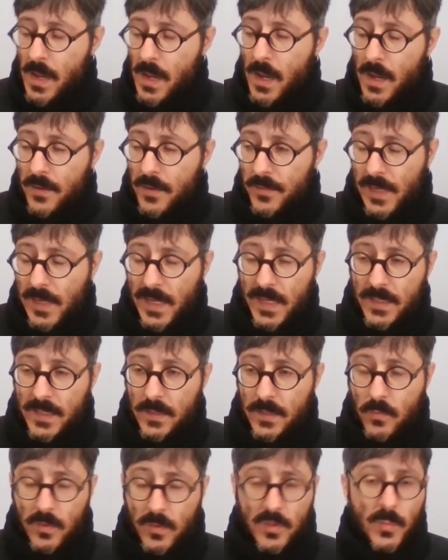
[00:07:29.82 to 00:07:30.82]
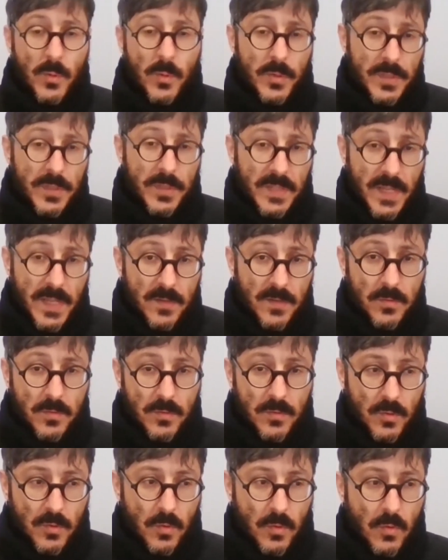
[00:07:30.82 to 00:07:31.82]
are related to
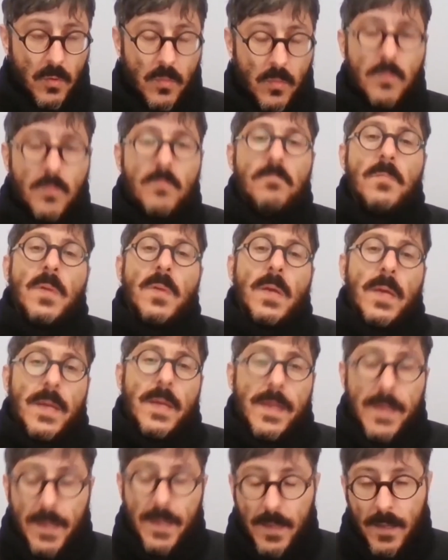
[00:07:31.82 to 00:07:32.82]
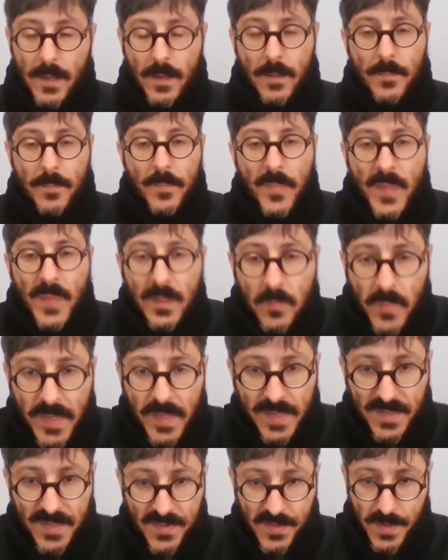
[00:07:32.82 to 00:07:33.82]
exploitation. So that
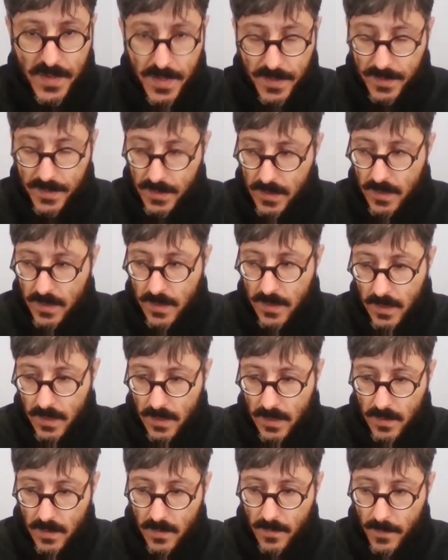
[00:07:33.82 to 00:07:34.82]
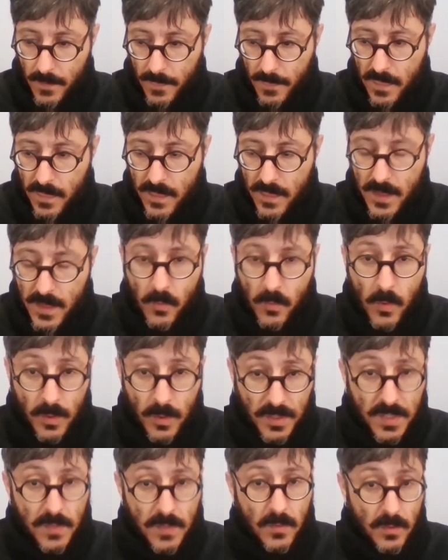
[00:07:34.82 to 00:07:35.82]
makes their
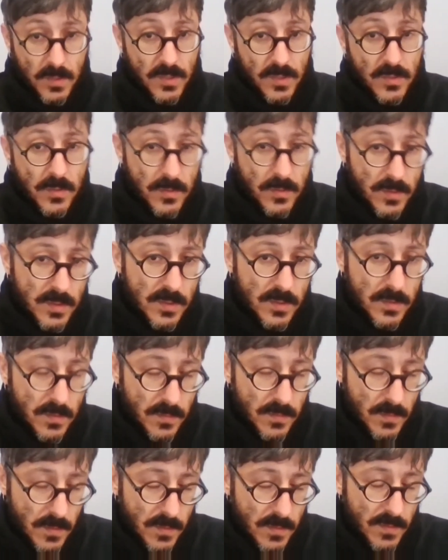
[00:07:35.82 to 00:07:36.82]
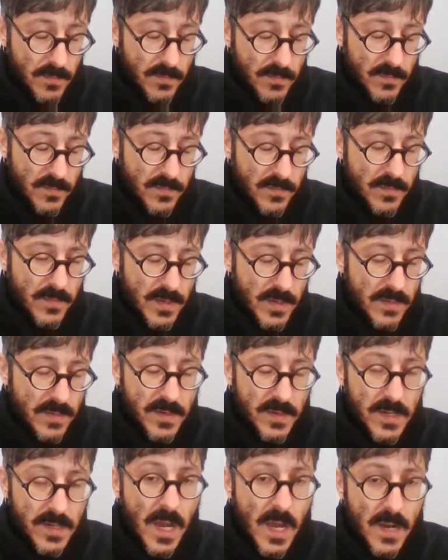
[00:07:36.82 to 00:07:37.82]
working conditions very,
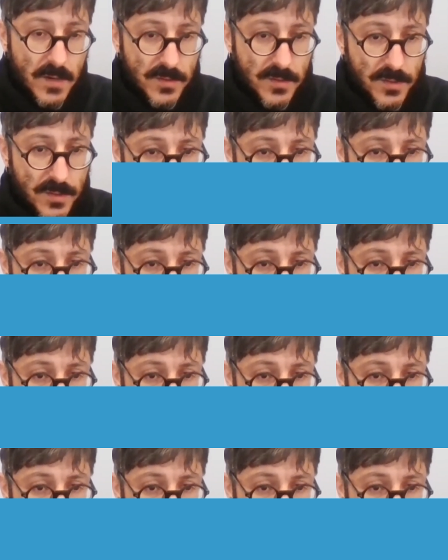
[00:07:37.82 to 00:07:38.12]
very harsh.